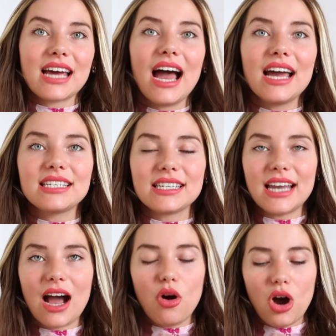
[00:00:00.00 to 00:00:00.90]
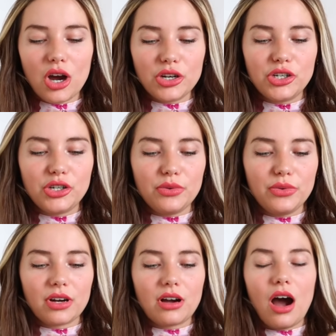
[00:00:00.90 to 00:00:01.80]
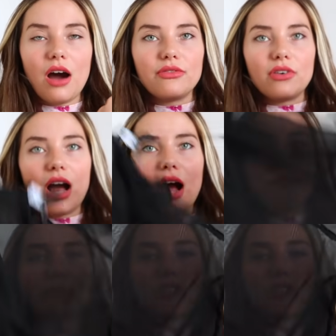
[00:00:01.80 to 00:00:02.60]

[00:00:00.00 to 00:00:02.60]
guys now on to the cover-ups